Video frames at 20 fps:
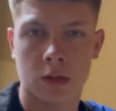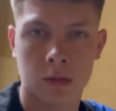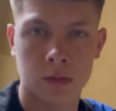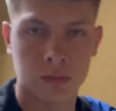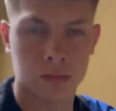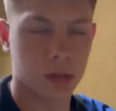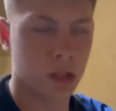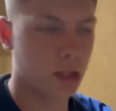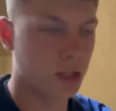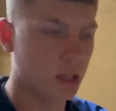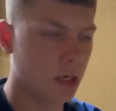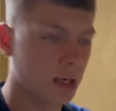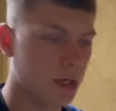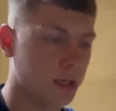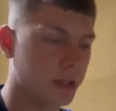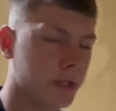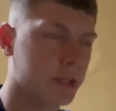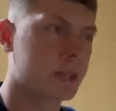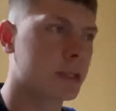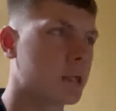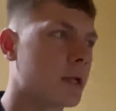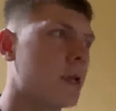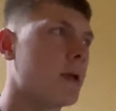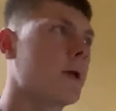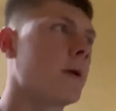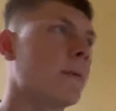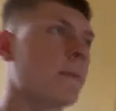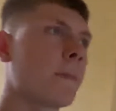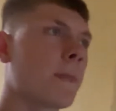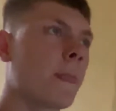Right guys,
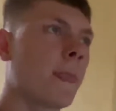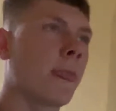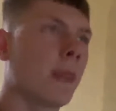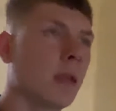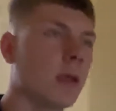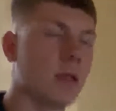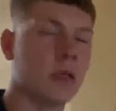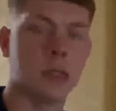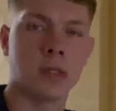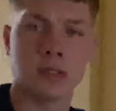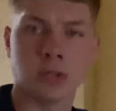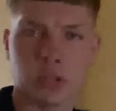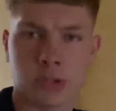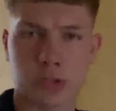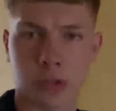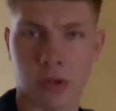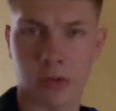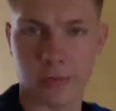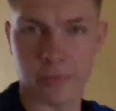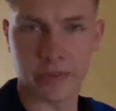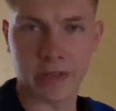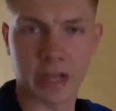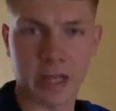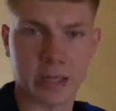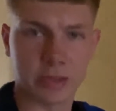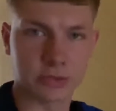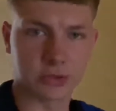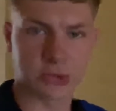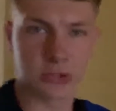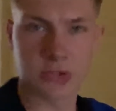just got off the
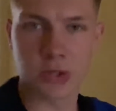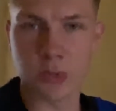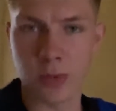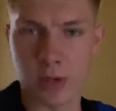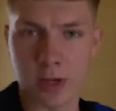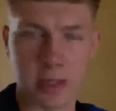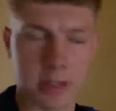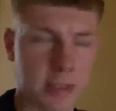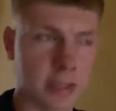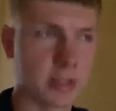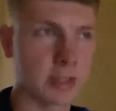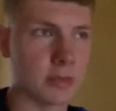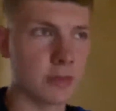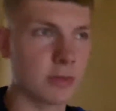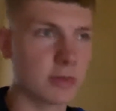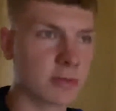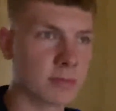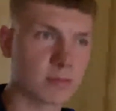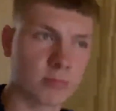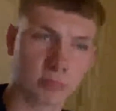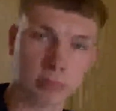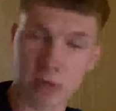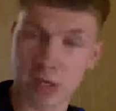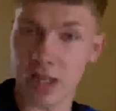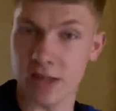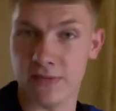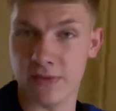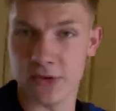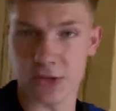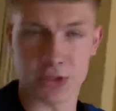electric scooter. It was really
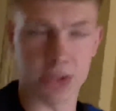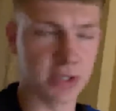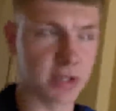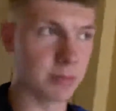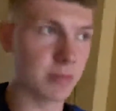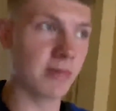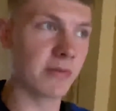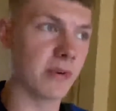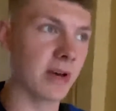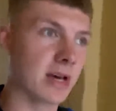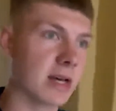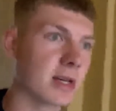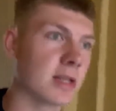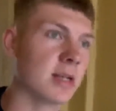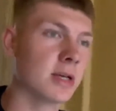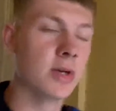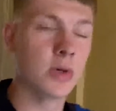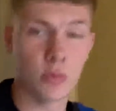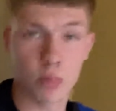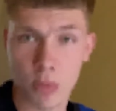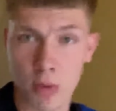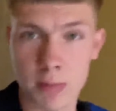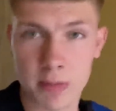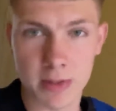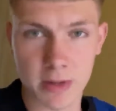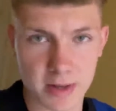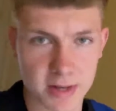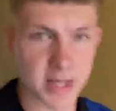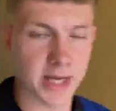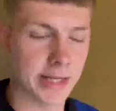efficient, to be fair. We'll be
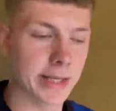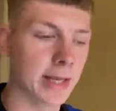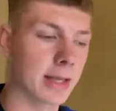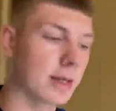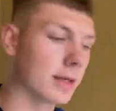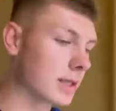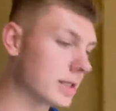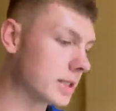doing that again.